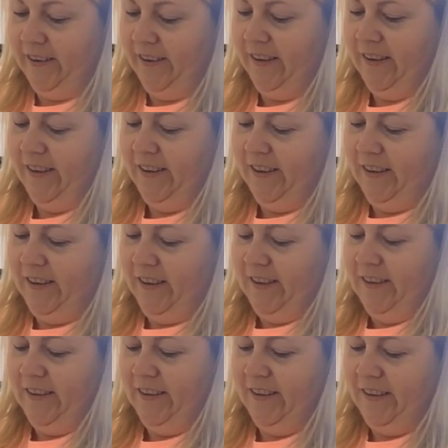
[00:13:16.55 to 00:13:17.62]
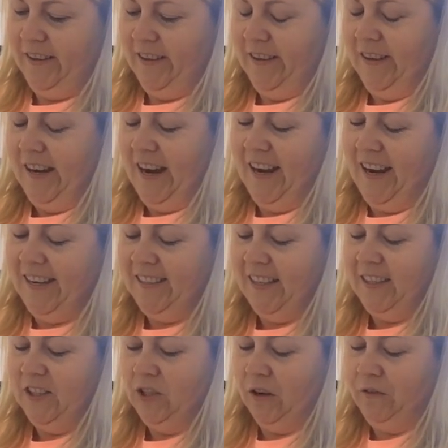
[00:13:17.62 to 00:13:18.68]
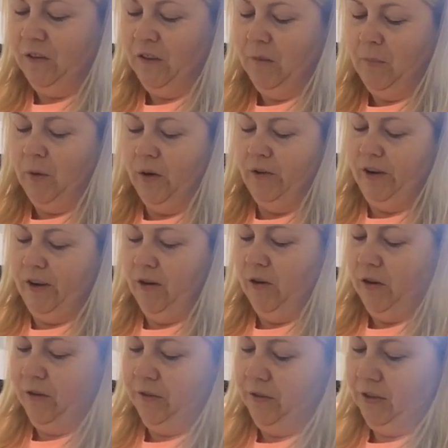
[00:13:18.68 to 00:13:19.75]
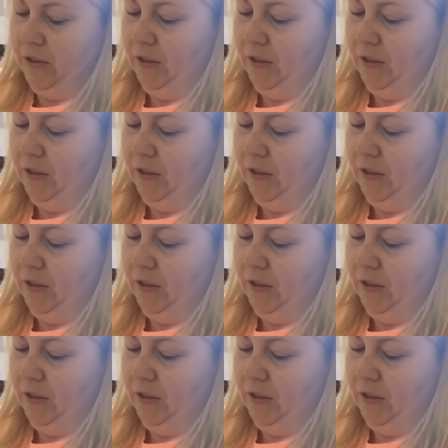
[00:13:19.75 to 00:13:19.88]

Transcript: I guess that's soften the water enough.